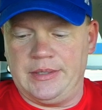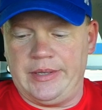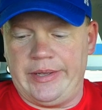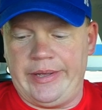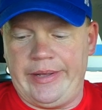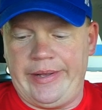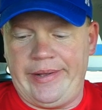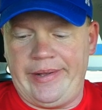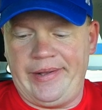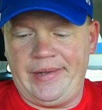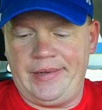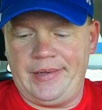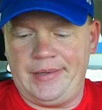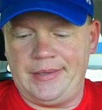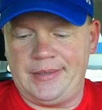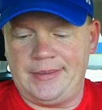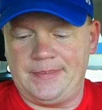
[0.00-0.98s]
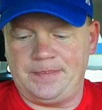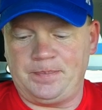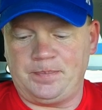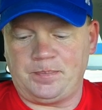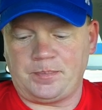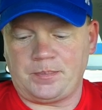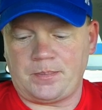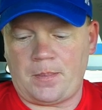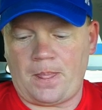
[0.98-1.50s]

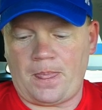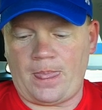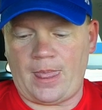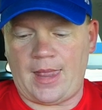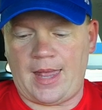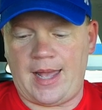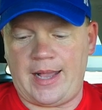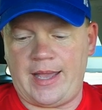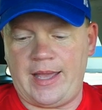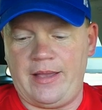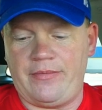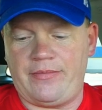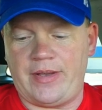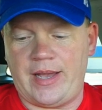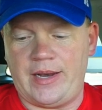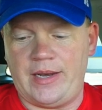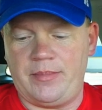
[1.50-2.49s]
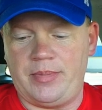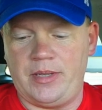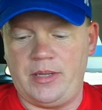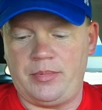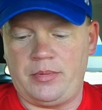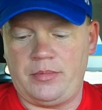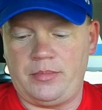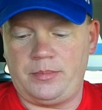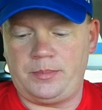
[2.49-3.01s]
I can't find it,
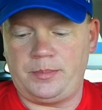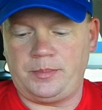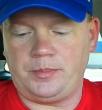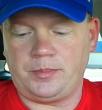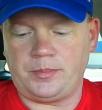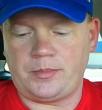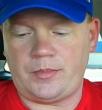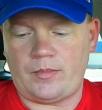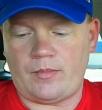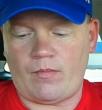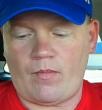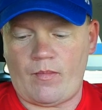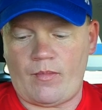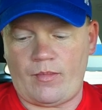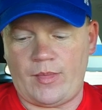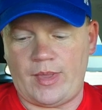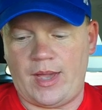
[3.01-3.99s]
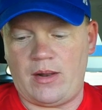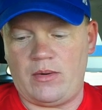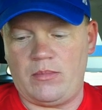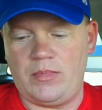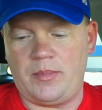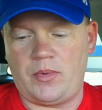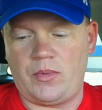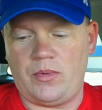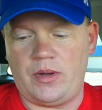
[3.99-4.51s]
people. I don't
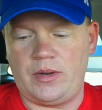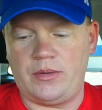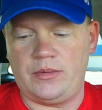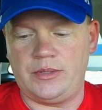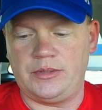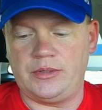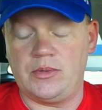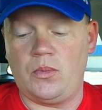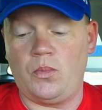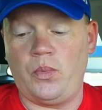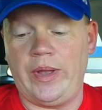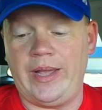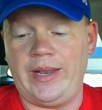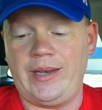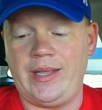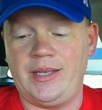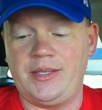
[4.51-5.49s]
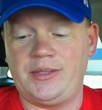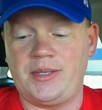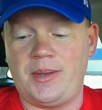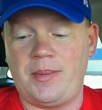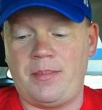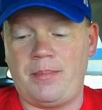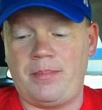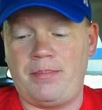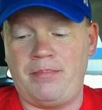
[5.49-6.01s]
remember what it was. Wendy's
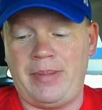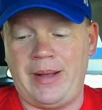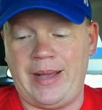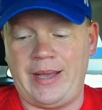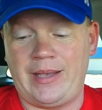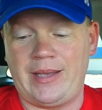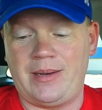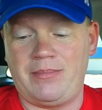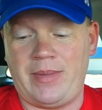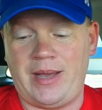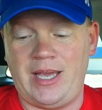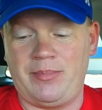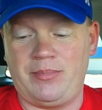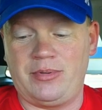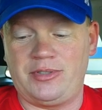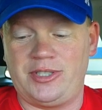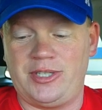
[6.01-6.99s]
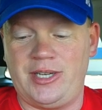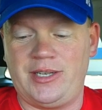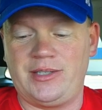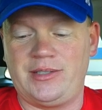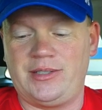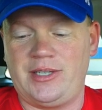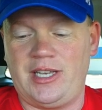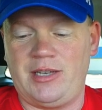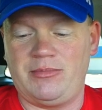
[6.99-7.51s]
bacon maple
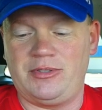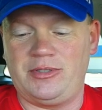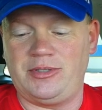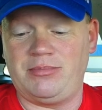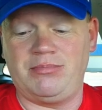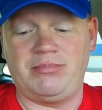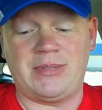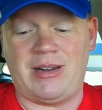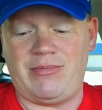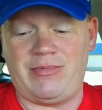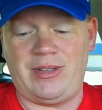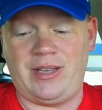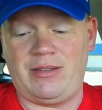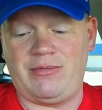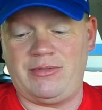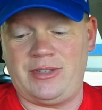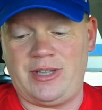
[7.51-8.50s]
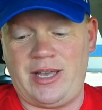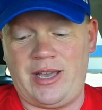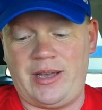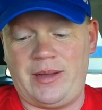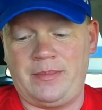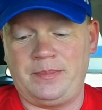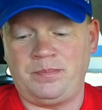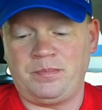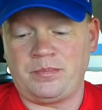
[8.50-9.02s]
chicken sandwich. I don't think it was
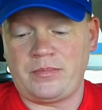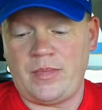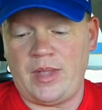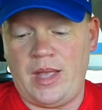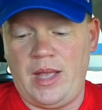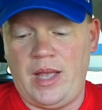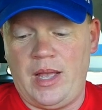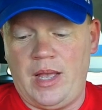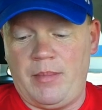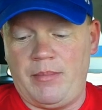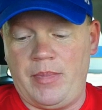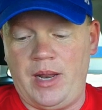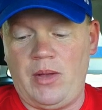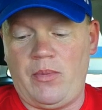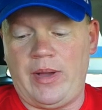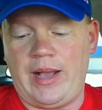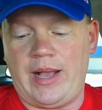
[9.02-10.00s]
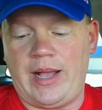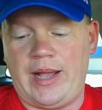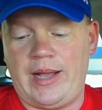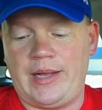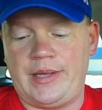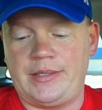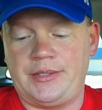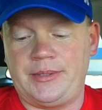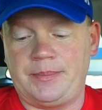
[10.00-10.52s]
that. But anyway,
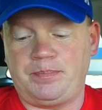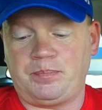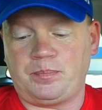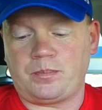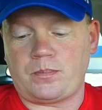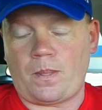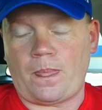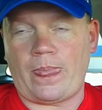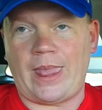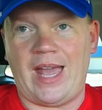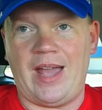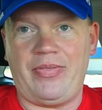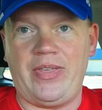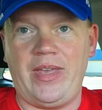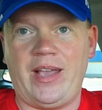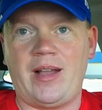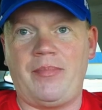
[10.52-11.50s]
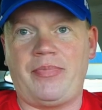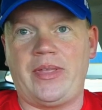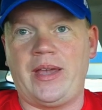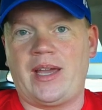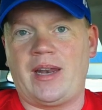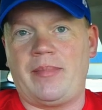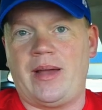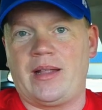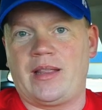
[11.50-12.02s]
guys, I think I'm
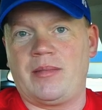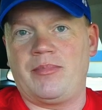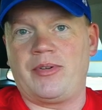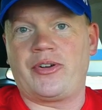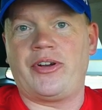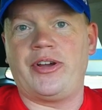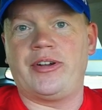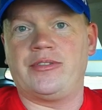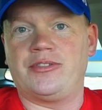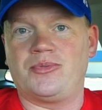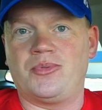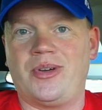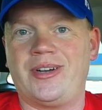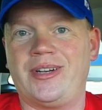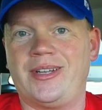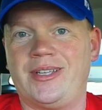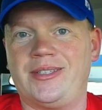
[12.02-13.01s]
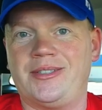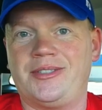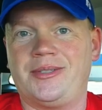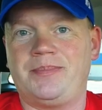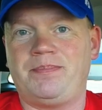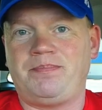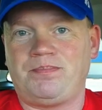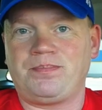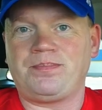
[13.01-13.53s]
thinking about the McGriddle is what it
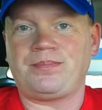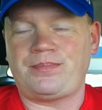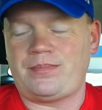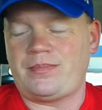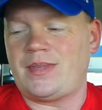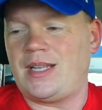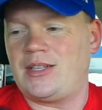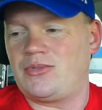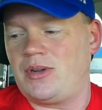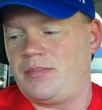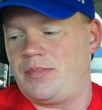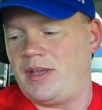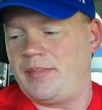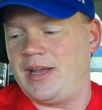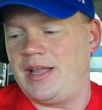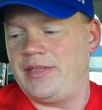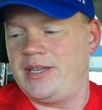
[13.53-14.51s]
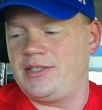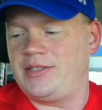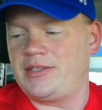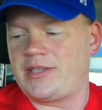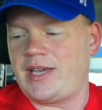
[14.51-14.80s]
is. That's what I'm thinking about. This is